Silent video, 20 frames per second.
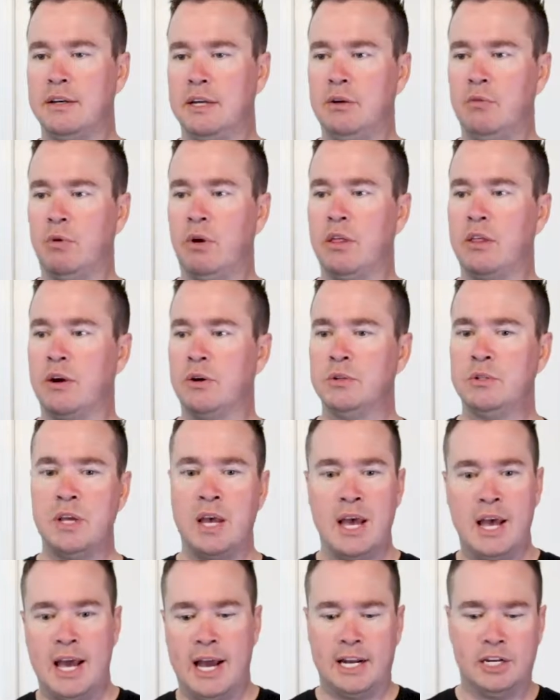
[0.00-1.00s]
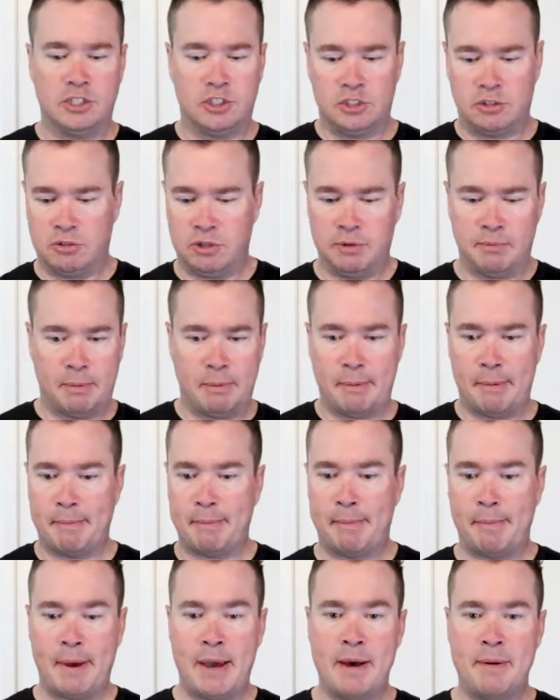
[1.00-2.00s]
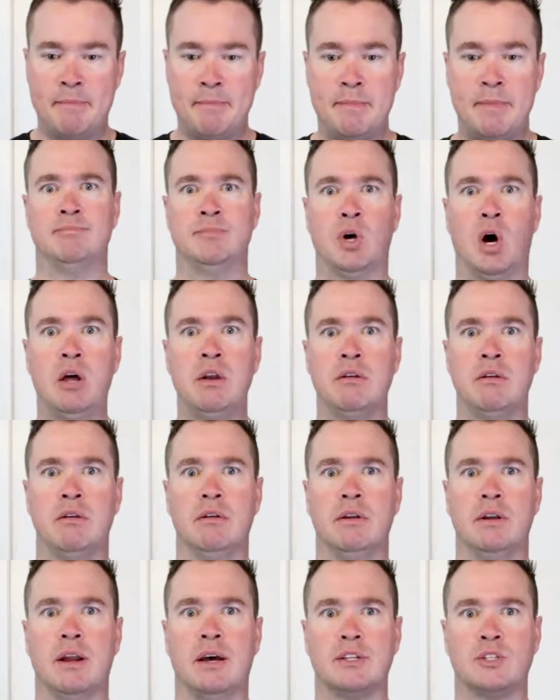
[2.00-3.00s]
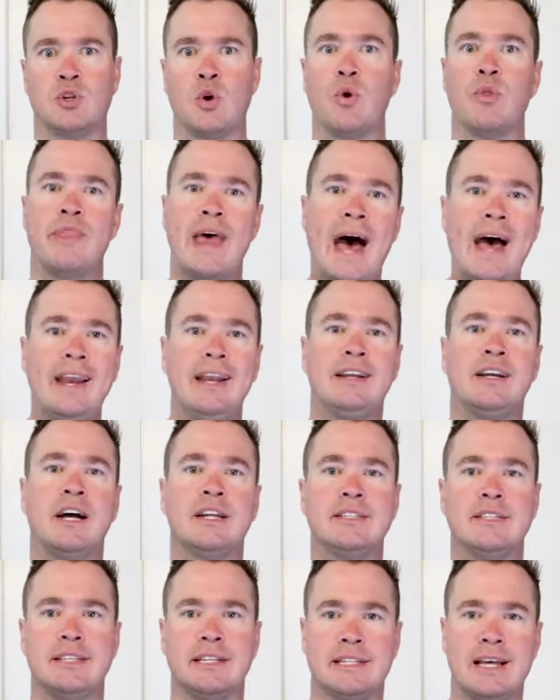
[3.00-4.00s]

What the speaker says: need one of those, and just bam, done. So that cuts the